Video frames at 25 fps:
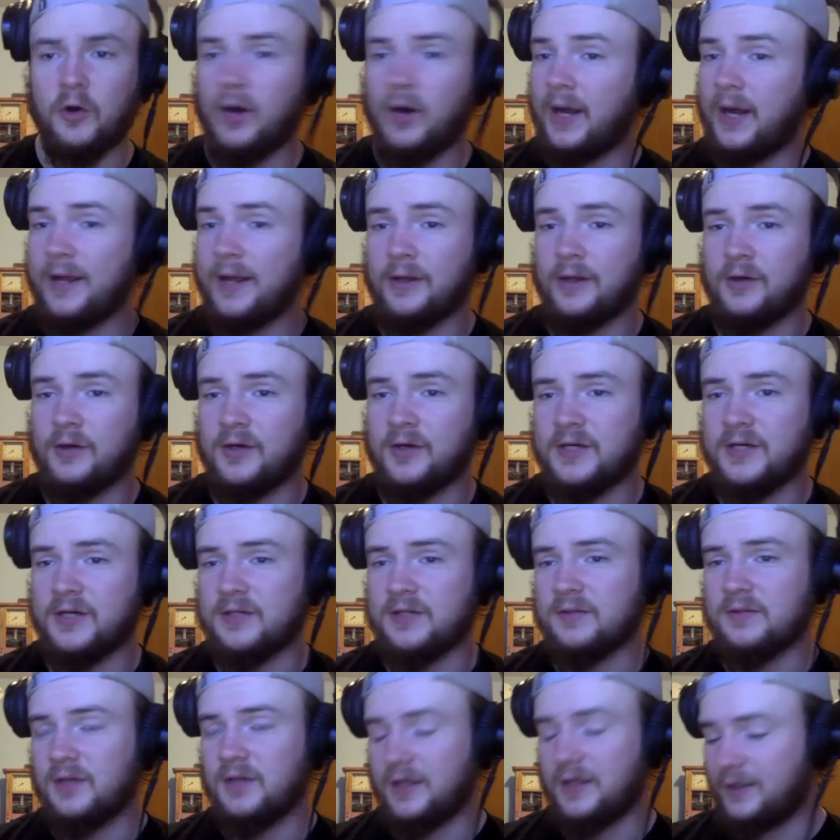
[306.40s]
I agreed.
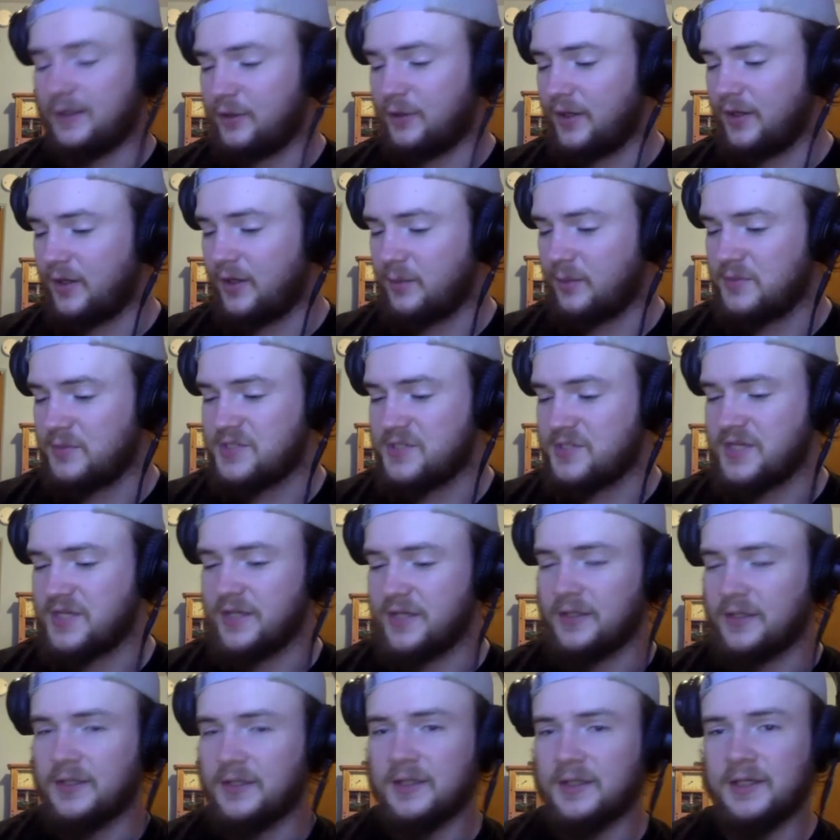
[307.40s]
I agree
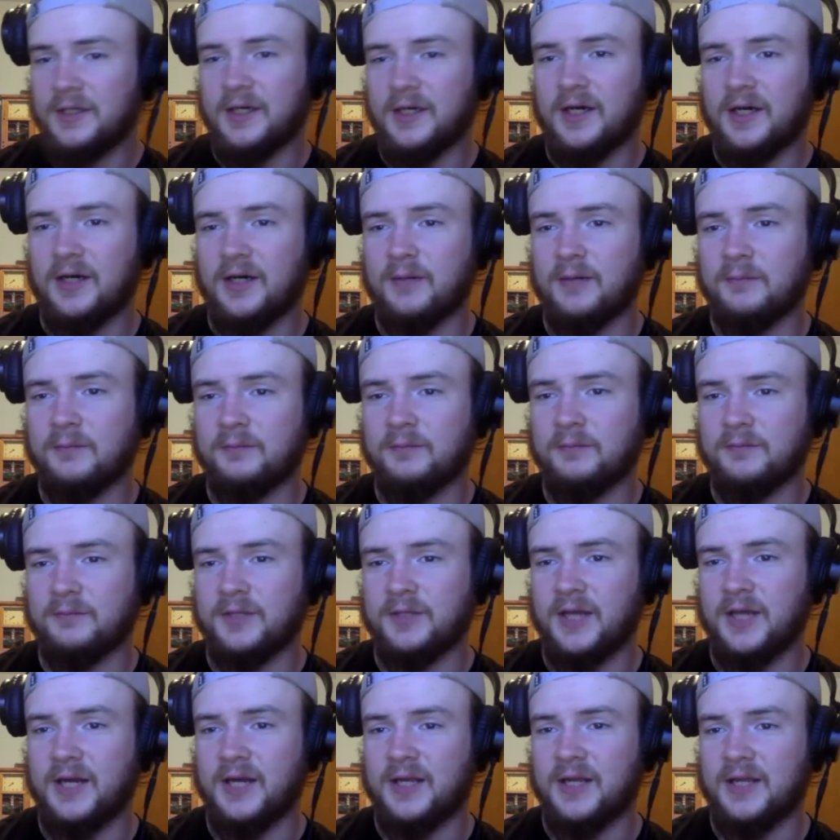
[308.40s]
100%. You
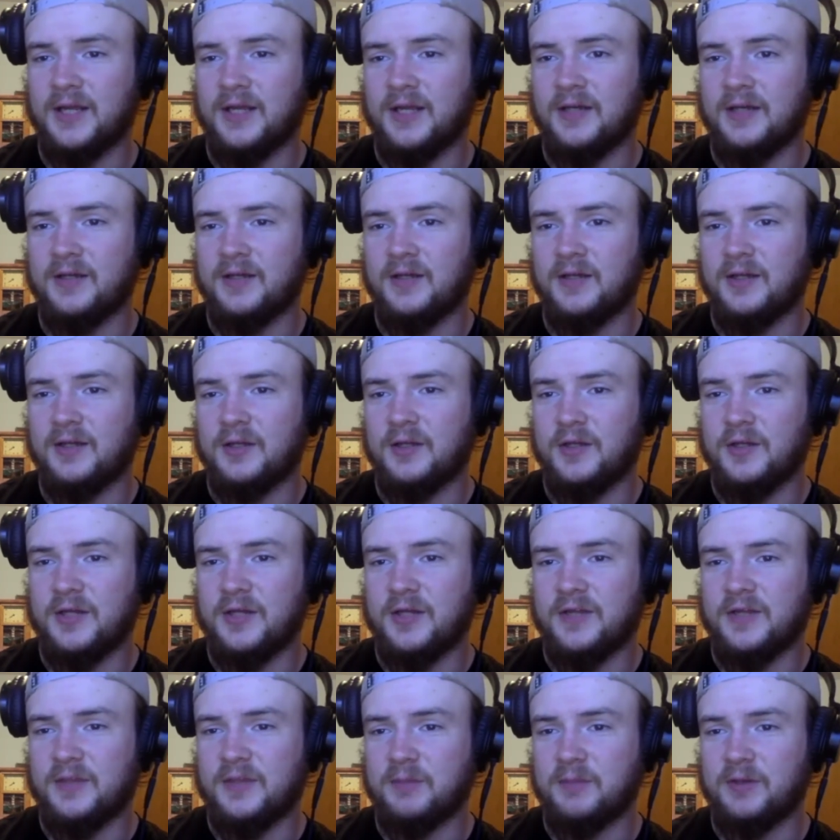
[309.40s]
kind of get
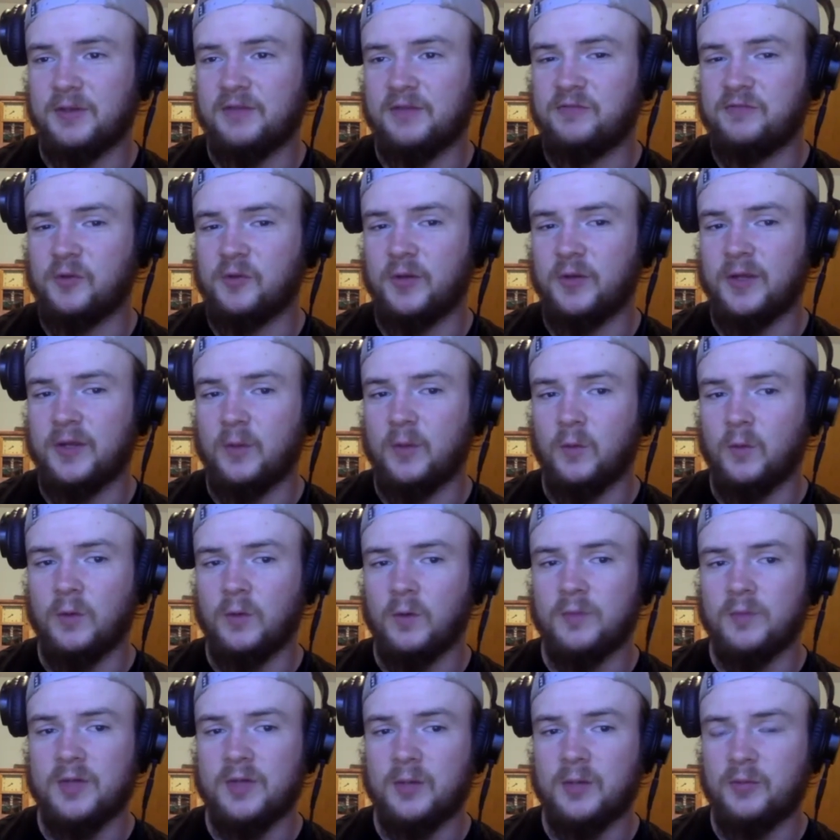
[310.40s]
the blood flowing, get
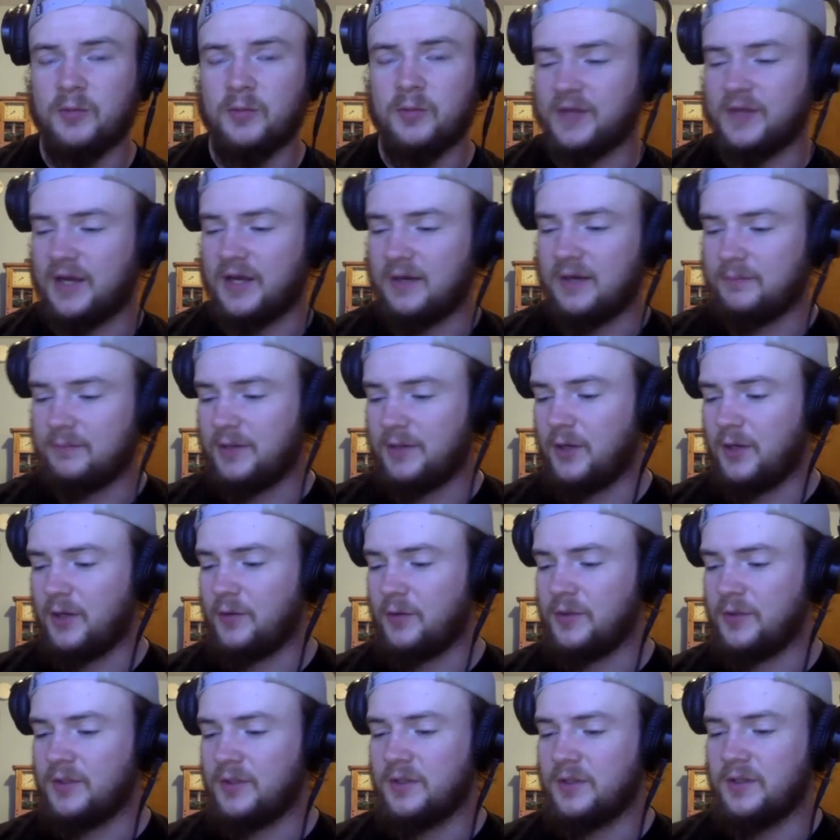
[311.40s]
warmed up with the
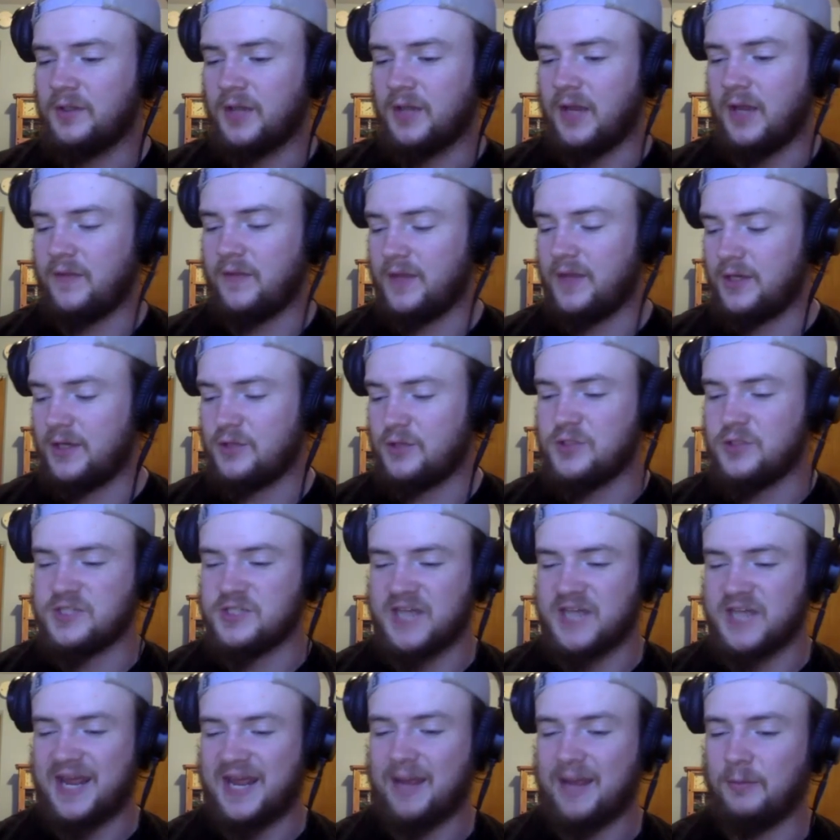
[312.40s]
compound, and then you just
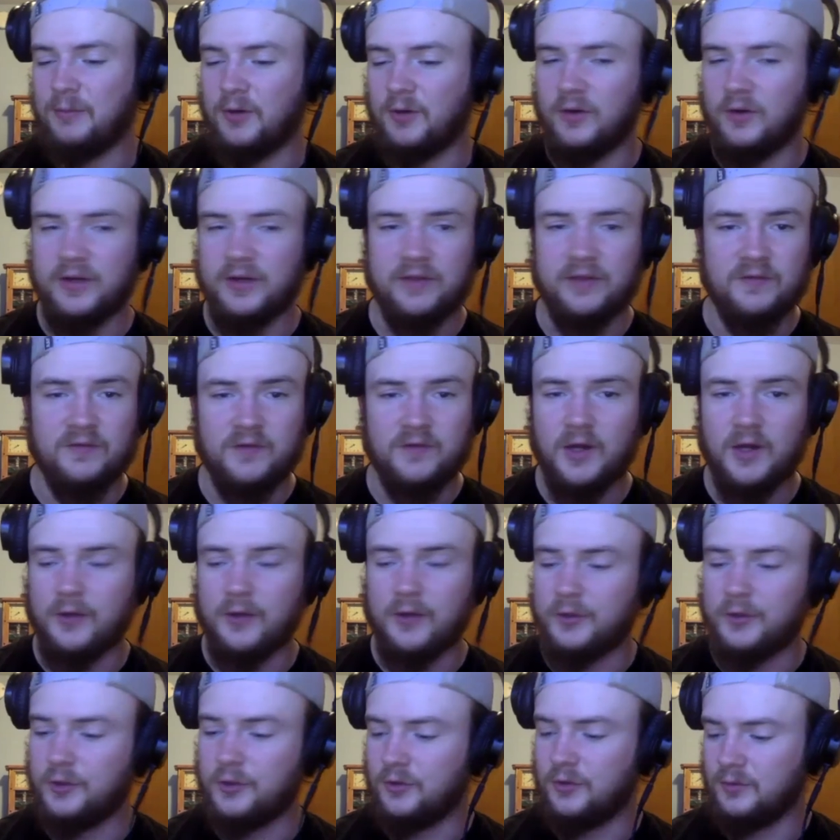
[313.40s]
hammer out either
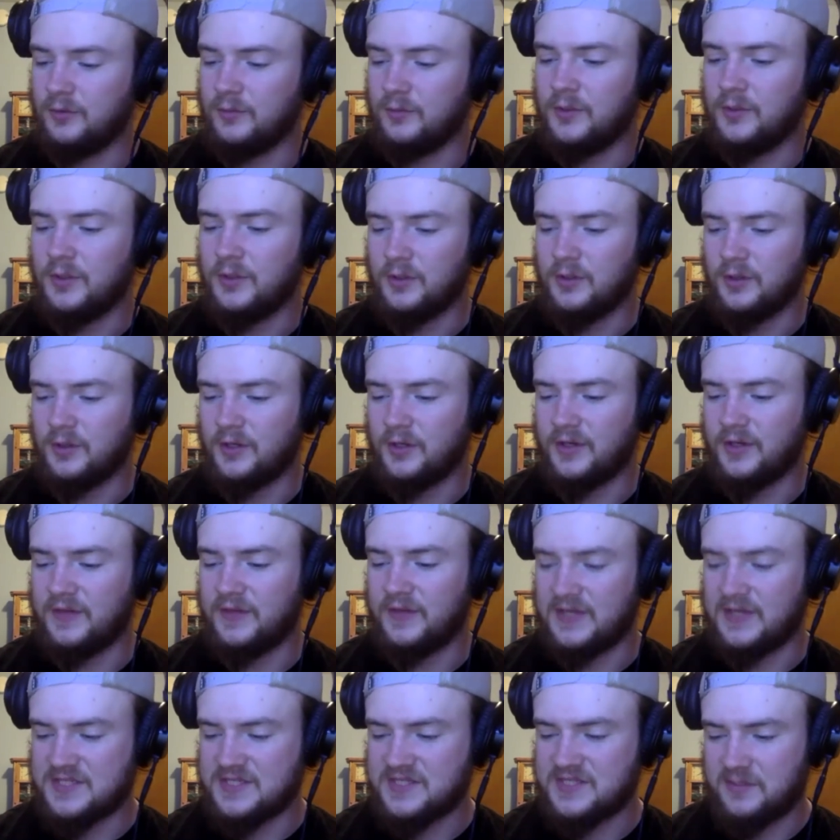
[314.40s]
volume or get
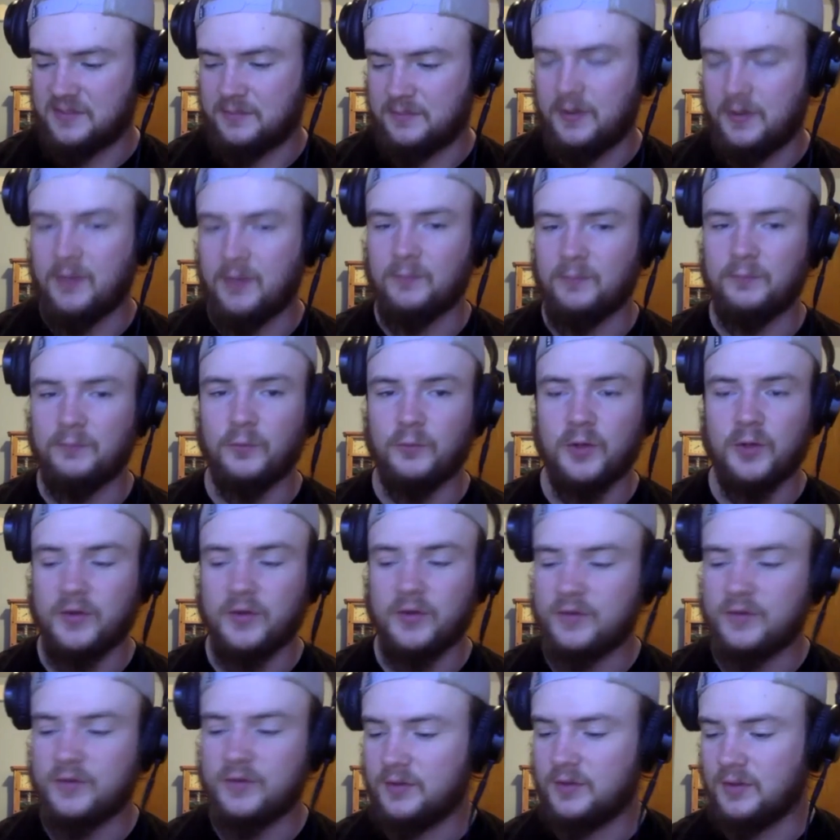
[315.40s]
that sick pump
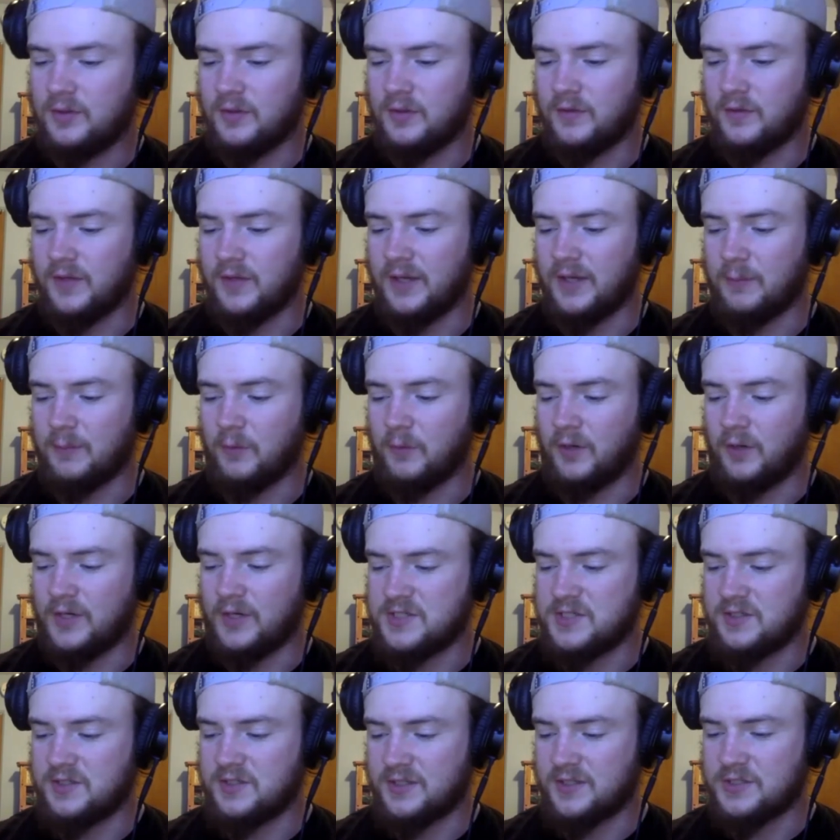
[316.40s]
with the more
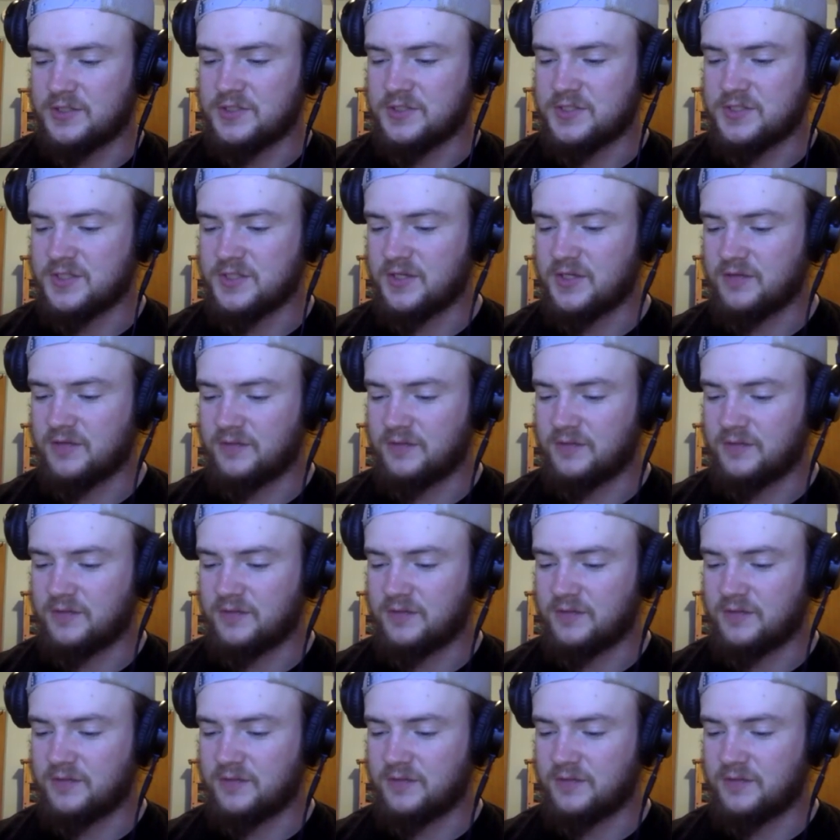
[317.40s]
isolation stuff.